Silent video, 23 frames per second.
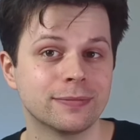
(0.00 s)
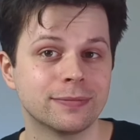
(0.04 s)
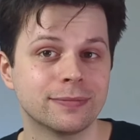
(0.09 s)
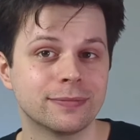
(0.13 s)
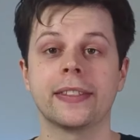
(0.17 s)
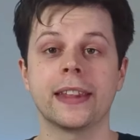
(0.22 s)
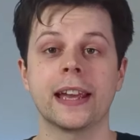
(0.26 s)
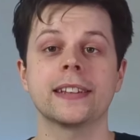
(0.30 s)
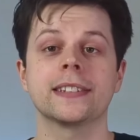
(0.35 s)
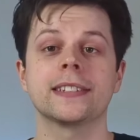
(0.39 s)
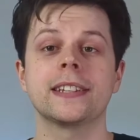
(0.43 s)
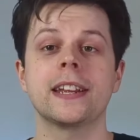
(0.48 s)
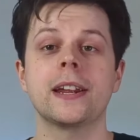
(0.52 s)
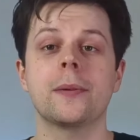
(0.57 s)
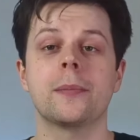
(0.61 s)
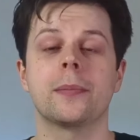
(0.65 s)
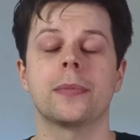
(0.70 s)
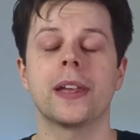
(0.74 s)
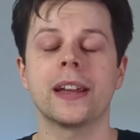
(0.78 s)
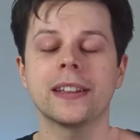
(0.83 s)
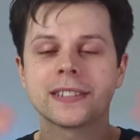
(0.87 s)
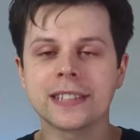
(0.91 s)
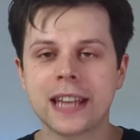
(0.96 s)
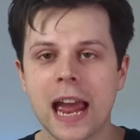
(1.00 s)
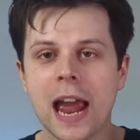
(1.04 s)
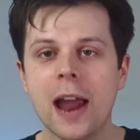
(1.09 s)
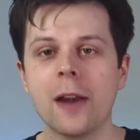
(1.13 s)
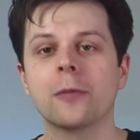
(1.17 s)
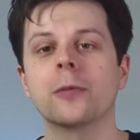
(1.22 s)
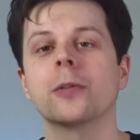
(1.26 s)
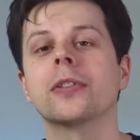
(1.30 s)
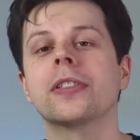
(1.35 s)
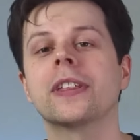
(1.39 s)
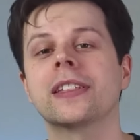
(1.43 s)
And that's it. That's
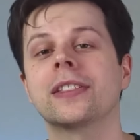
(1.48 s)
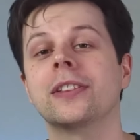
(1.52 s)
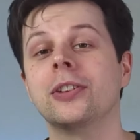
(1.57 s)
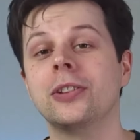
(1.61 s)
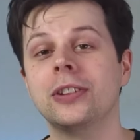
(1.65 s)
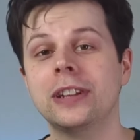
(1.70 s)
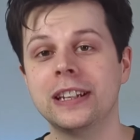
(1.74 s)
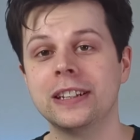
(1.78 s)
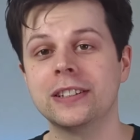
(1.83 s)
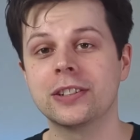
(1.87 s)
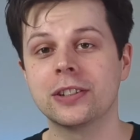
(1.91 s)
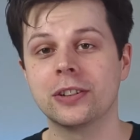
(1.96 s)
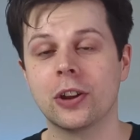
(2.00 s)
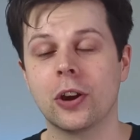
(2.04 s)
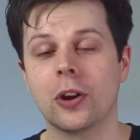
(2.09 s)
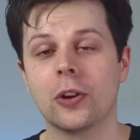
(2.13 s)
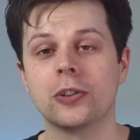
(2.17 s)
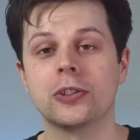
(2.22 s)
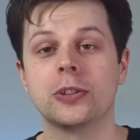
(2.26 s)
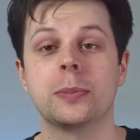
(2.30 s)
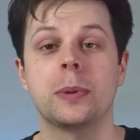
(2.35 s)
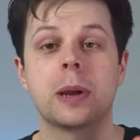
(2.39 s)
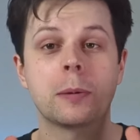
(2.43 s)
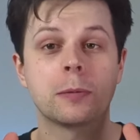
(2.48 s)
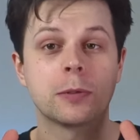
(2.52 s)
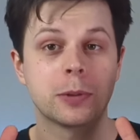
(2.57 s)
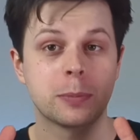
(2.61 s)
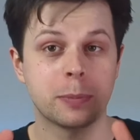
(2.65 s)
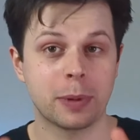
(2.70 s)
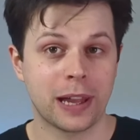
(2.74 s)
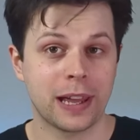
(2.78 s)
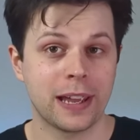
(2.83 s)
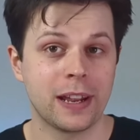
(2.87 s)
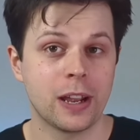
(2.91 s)
everything that you need to know to be able to
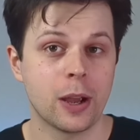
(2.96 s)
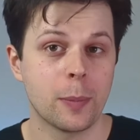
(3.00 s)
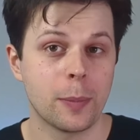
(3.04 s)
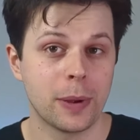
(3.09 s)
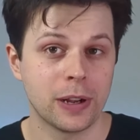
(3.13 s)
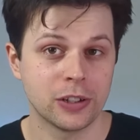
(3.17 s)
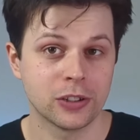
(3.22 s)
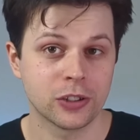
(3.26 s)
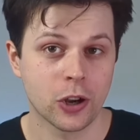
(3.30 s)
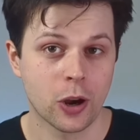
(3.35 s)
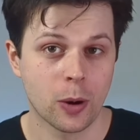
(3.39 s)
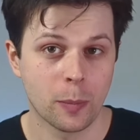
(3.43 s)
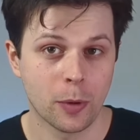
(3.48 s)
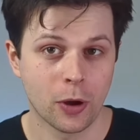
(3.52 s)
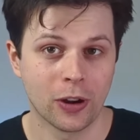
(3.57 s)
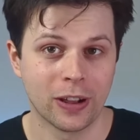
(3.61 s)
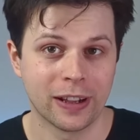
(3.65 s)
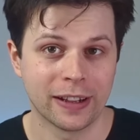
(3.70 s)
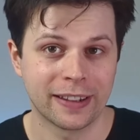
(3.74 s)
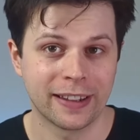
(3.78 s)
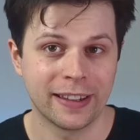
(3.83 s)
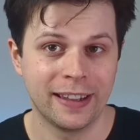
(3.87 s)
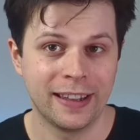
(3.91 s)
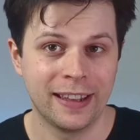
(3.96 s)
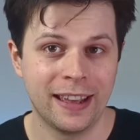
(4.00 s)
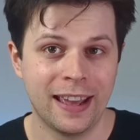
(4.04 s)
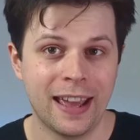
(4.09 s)
play a pinch harmonic.